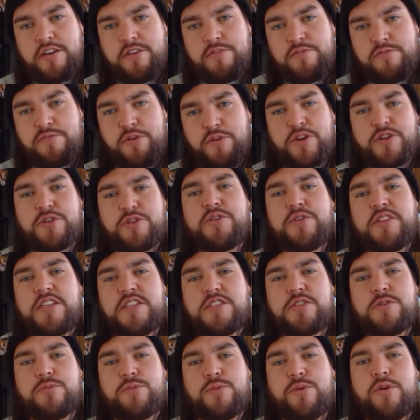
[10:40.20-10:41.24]
for
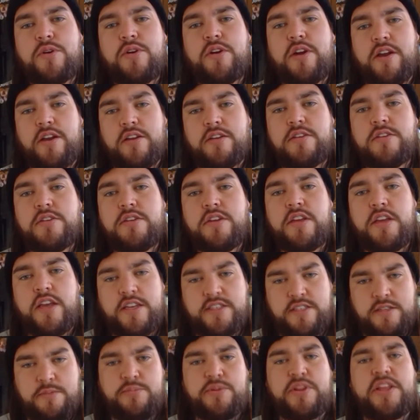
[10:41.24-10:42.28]
Northeast Aurora,
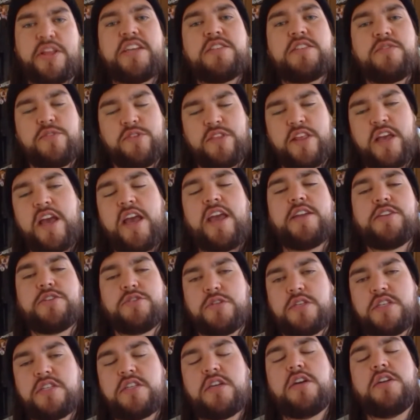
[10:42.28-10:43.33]
as a place for that
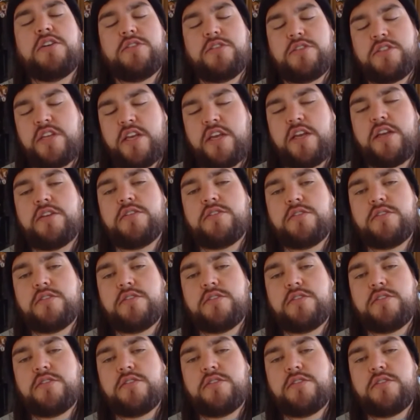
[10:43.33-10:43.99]
entry to understand.